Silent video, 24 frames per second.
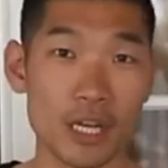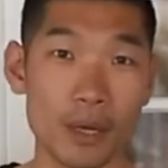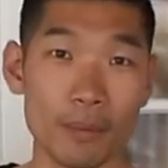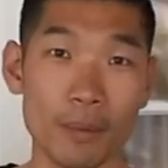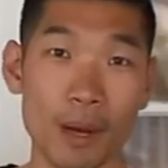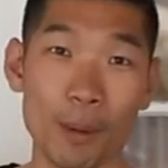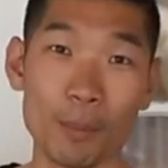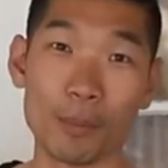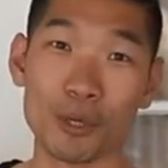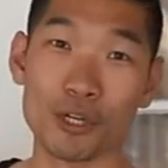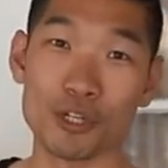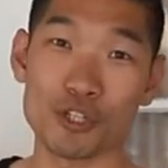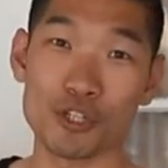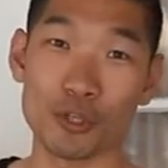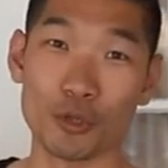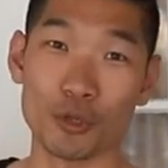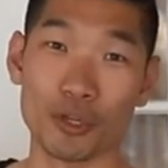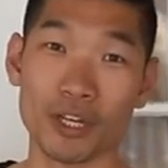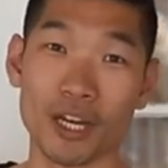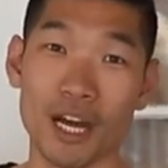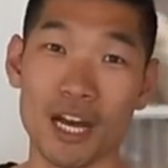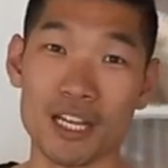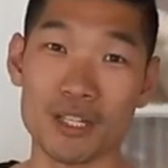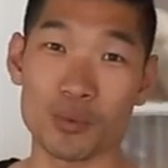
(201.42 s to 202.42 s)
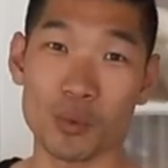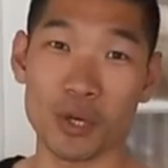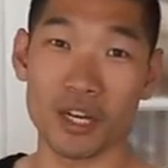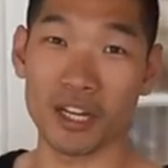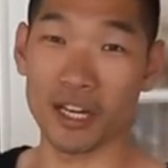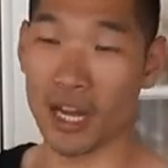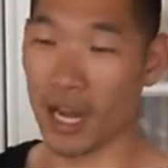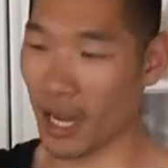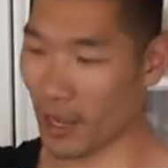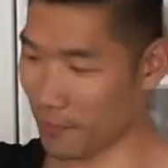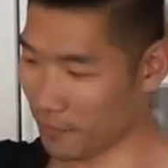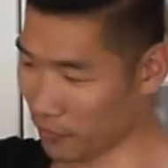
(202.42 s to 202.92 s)
up, I'm gonna show you guys what I
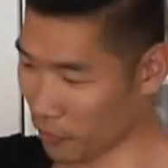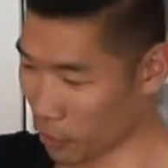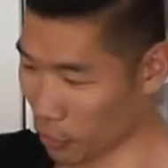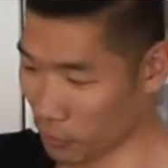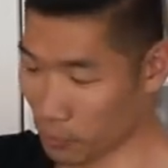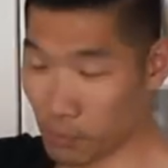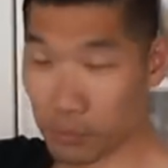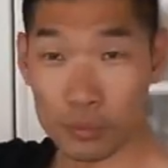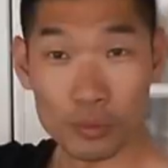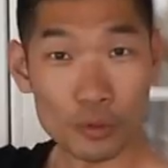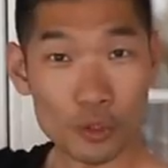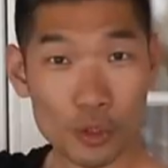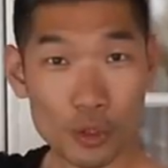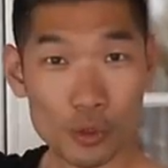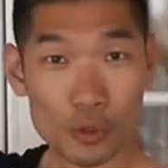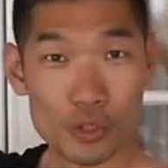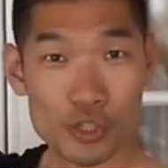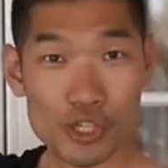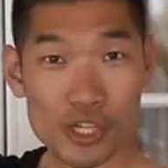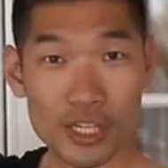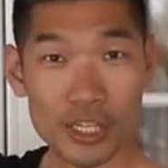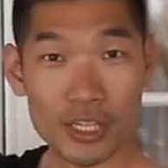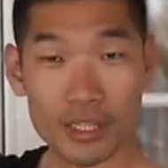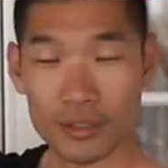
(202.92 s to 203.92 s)
got from Gucci.